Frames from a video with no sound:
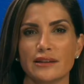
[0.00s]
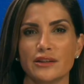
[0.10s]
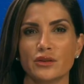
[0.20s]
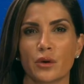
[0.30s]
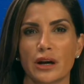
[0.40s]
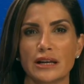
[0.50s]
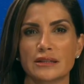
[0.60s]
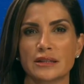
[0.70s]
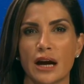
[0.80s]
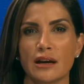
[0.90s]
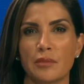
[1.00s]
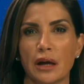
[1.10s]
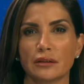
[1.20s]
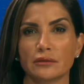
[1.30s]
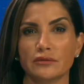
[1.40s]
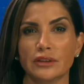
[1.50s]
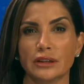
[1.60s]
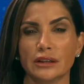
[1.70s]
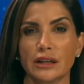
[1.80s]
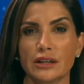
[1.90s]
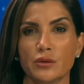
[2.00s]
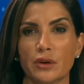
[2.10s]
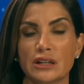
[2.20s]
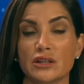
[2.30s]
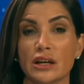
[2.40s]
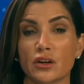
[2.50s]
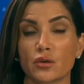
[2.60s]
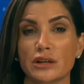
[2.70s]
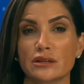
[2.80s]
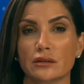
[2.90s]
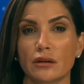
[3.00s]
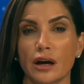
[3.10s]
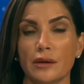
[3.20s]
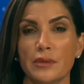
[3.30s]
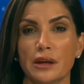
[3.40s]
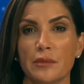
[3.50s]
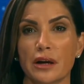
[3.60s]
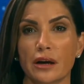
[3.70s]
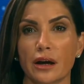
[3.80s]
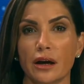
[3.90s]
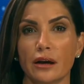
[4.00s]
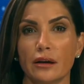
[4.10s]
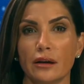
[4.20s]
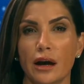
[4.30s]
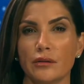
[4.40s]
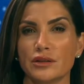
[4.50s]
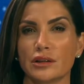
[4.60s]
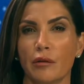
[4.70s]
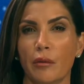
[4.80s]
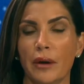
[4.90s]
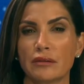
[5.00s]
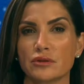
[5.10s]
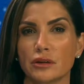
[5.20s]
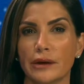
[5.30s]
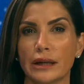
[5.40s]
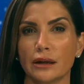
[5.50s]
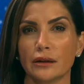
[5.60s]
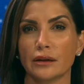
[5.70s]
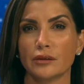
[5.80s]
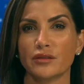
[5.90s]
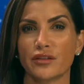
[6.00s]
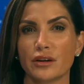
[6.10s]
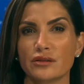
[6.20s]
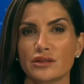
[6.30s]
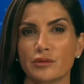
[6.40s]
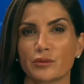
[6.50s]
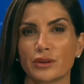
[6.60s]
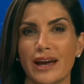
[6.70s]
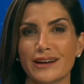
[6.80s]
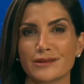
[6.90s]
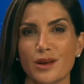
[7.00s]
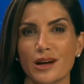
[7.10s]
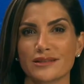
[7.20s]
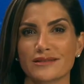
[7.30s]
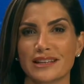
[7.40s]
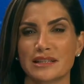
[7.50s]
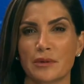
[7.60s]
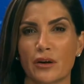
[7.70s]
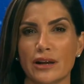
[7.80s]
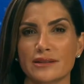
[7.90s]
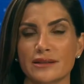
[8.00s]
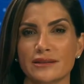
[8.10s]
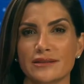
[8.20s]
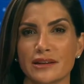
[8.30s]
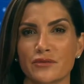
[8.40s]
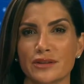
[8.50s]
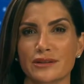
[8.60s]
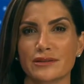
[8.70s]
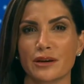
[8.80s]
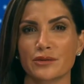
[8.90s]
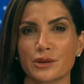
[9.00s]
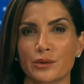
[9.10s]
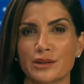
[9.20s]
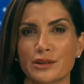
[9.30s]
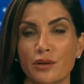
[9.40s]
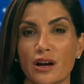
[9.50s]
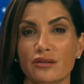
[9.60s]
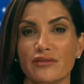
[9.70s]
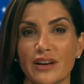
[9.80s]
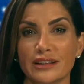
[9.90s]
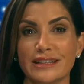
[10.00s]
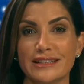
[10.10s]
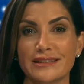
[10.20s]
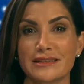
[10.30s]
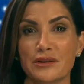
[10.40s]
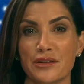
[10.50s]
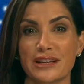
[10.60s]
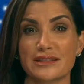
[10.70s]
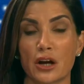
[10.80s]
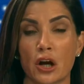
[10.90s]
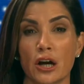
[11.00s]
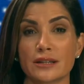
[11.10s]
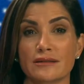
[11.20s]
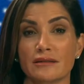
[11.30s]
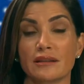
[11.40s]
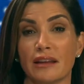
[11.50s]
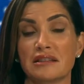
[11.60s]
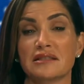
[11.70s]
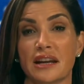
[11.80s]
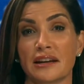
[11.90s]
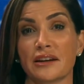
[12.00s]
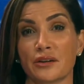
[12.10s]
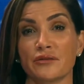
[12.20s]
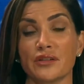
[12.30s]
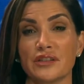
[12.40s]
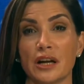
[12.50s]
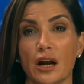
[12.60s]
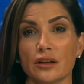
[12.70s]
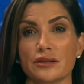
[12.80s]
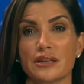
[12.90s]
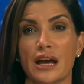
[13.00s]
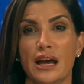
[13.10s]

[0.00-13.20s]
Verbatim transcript: that you were a diabolical villain and you wanted to increase crime in America. How would you go about doing it? Well, first, you would relax laws, like Democrats did in San Francisco, so it's no longer a felony to steal things that cost less than $950.